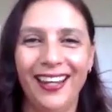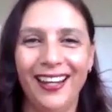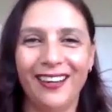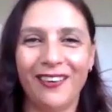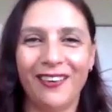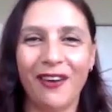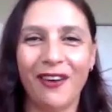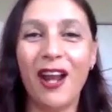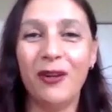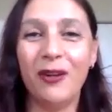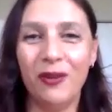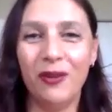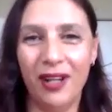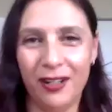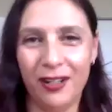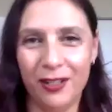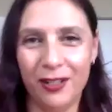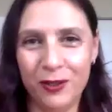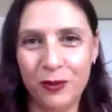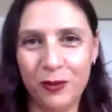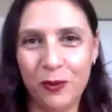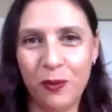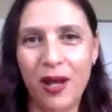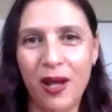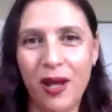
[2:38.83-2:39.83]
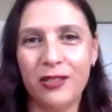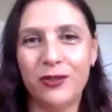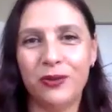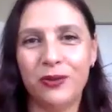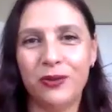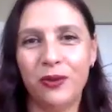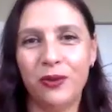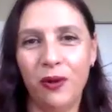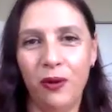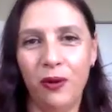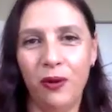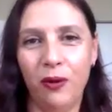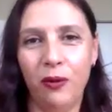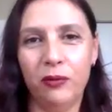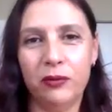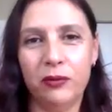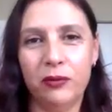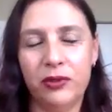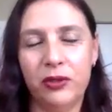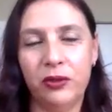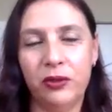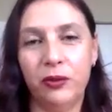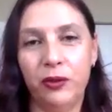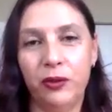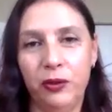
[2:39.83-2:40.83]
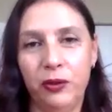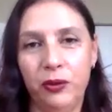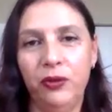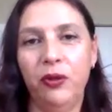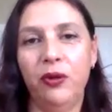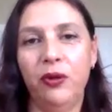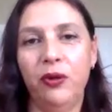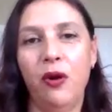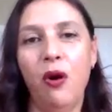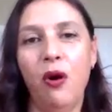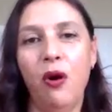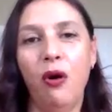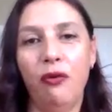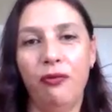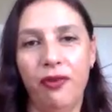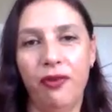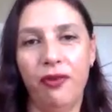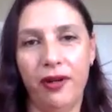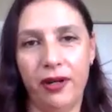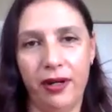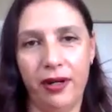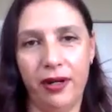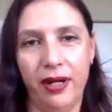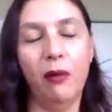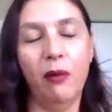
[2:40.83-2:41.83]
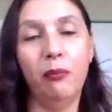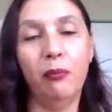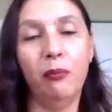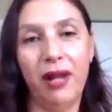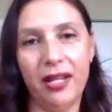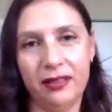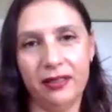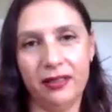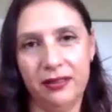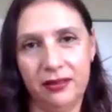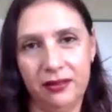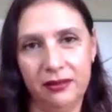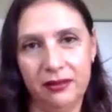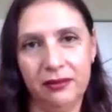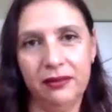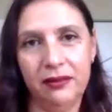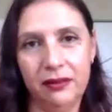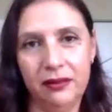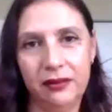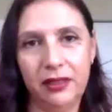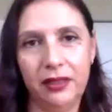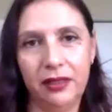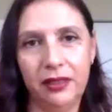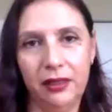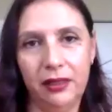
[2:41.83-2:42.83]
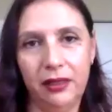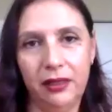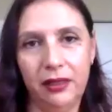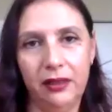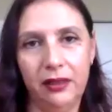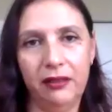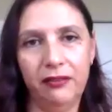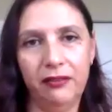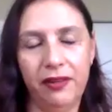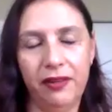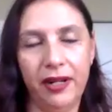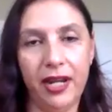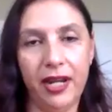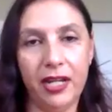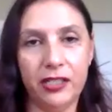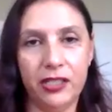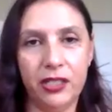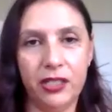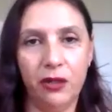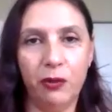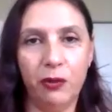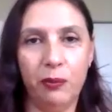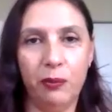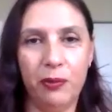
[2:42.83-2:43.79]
granular you want to go so you don't over complex the financial